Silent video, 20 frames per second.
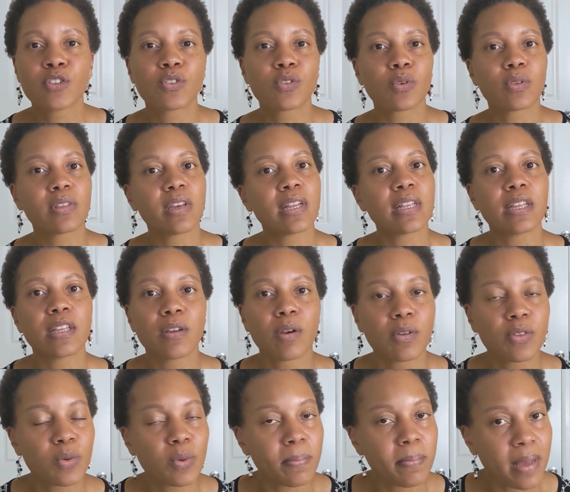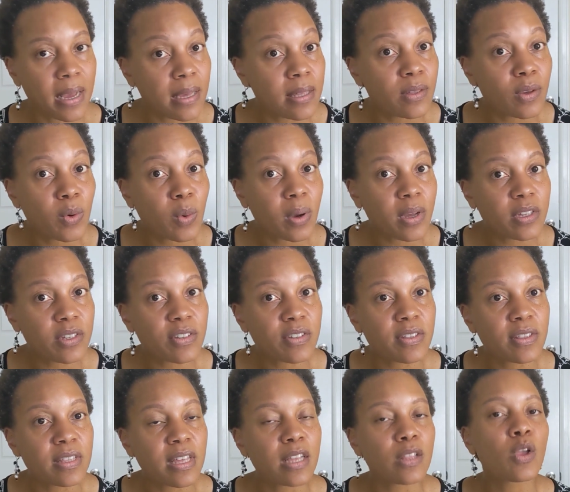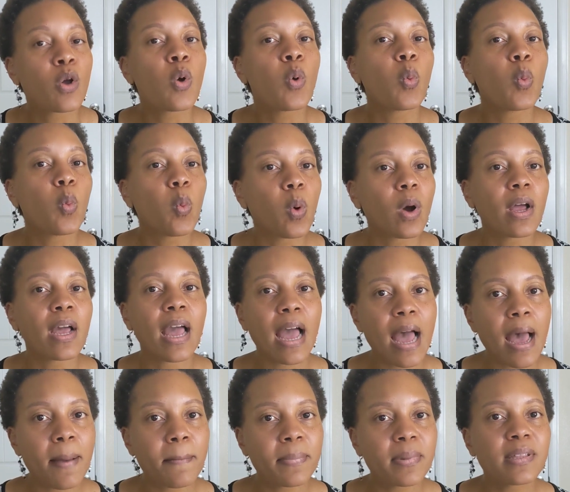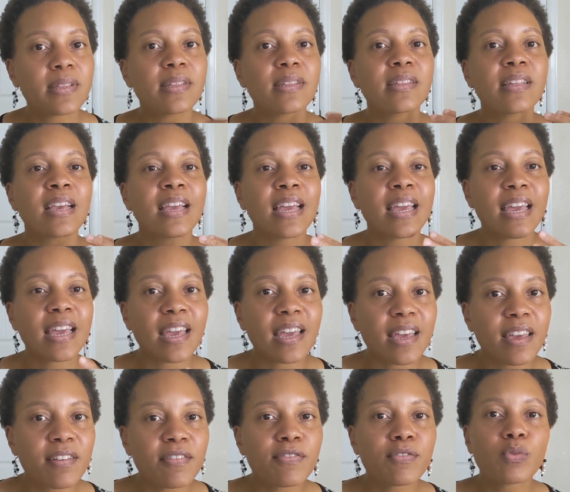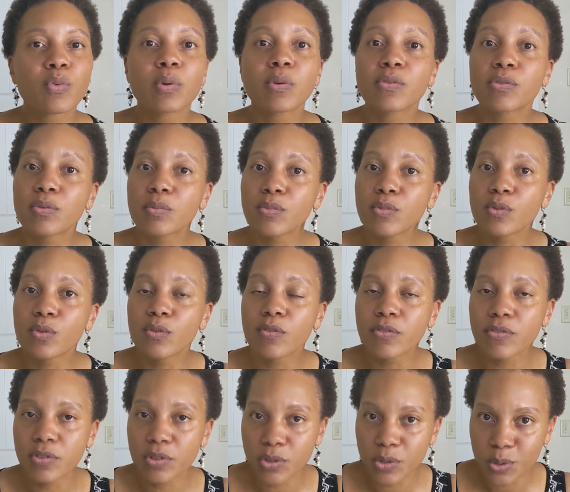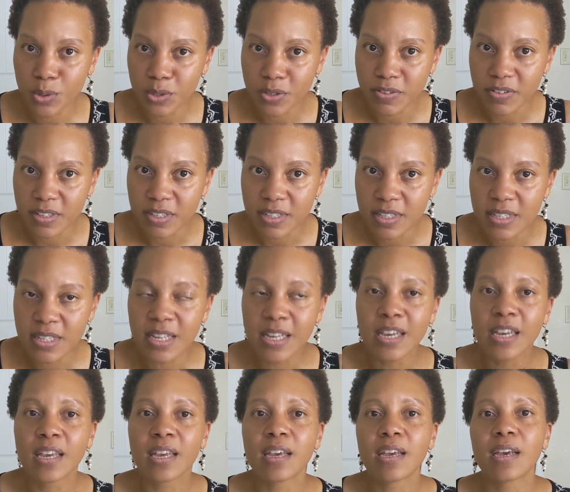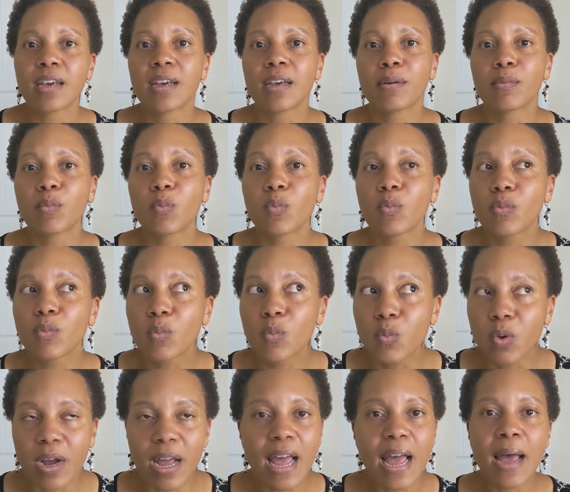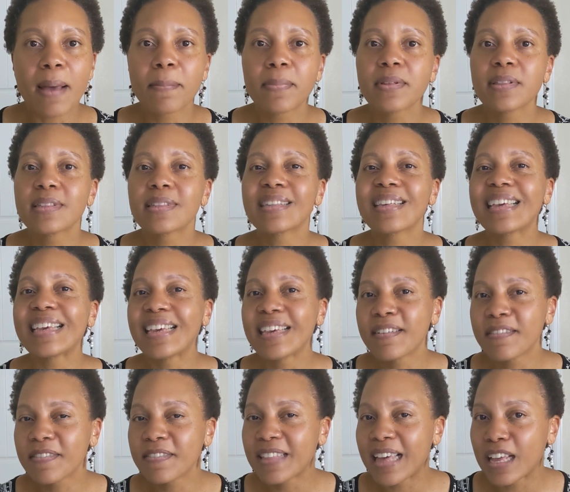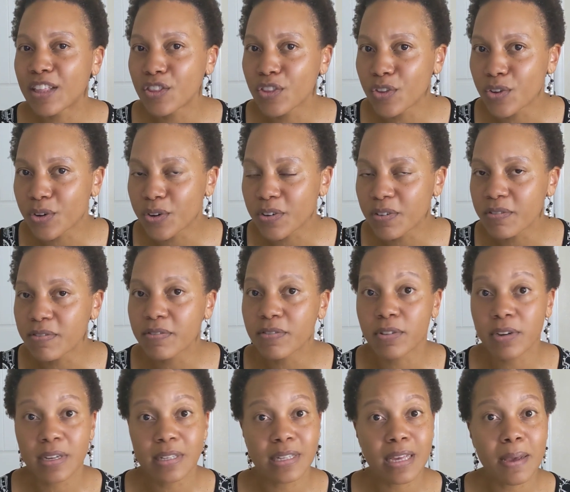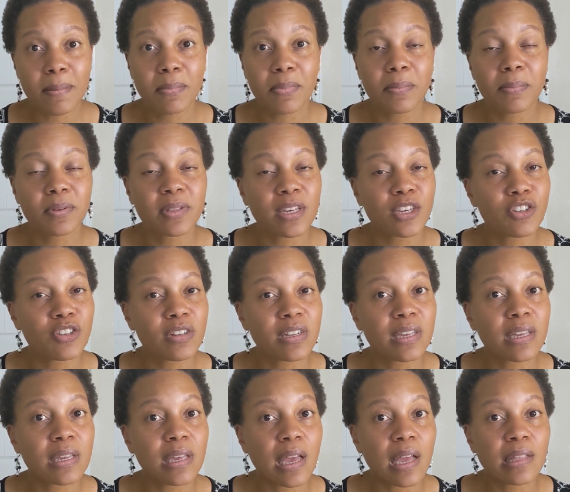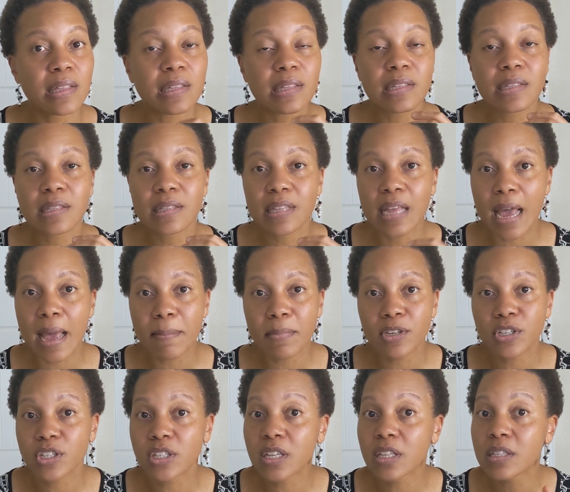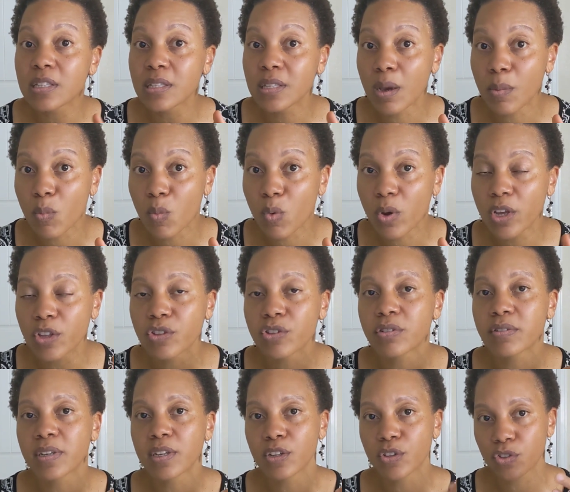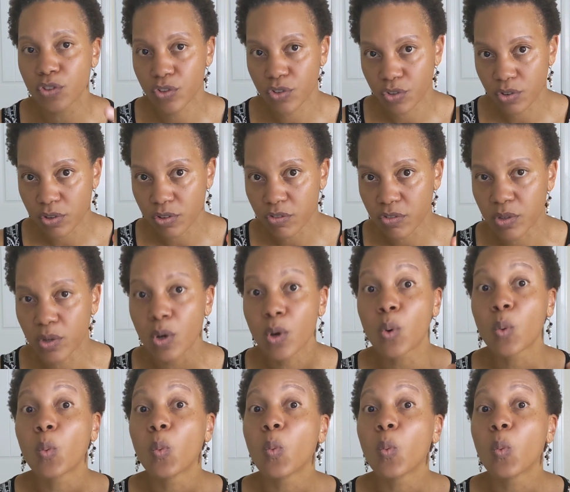So then it also begs the question that what happens if we remove the uterus? What happens if that nerve, for example, potentially gets damaged in some way during surgery?